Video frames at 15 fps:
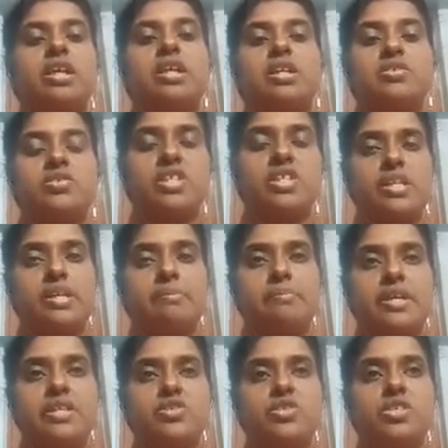String
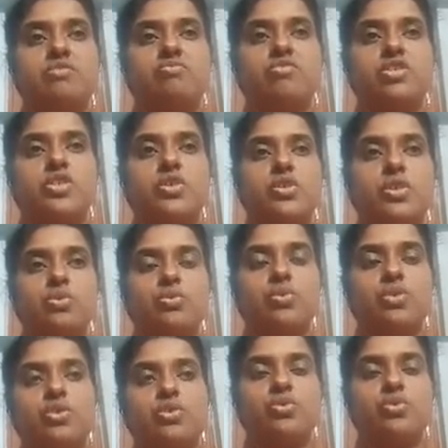comparison, which is
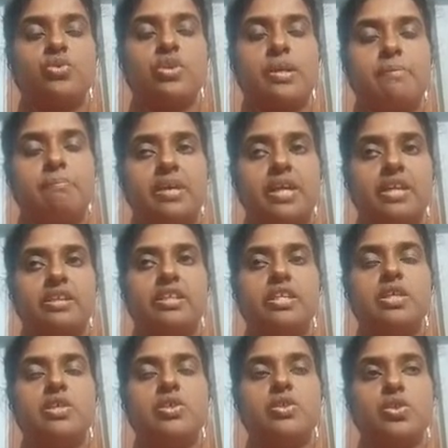used to compare
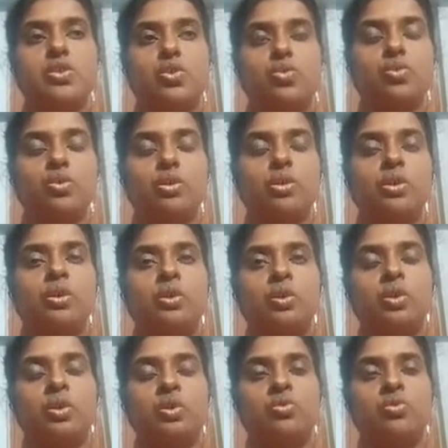the two
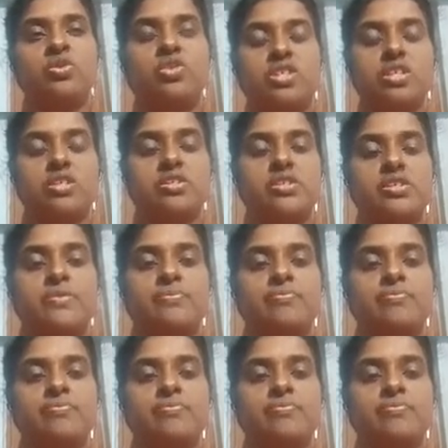strings.